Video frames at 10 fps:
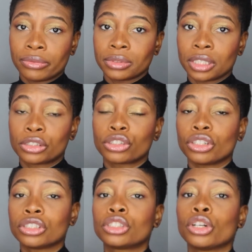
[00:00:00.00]
the
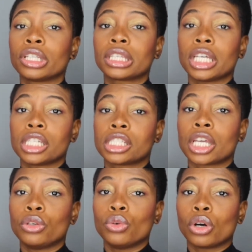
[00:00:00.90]
certain things
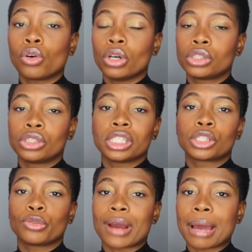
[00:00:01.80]
that you are going to
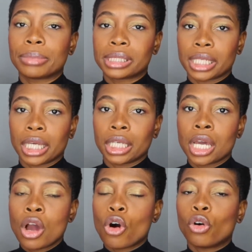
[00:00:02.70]
just gravitate
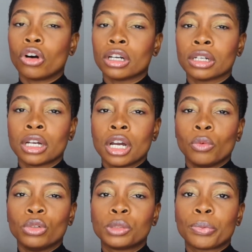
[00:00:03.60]
or
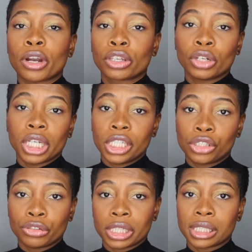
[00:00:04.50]
will spark your
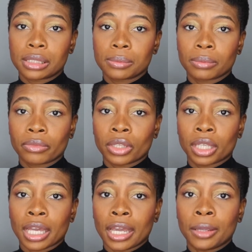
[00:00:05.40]
interest.
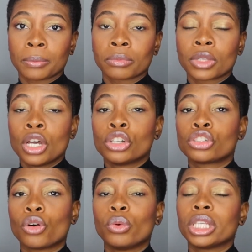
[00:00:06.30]
Okay,
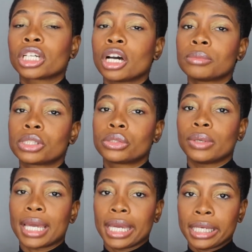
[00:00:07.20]
so when it comes
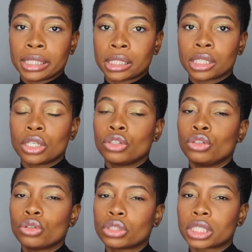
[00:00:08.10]
to 8,
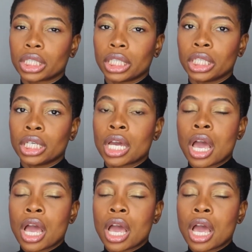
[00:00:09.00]
usually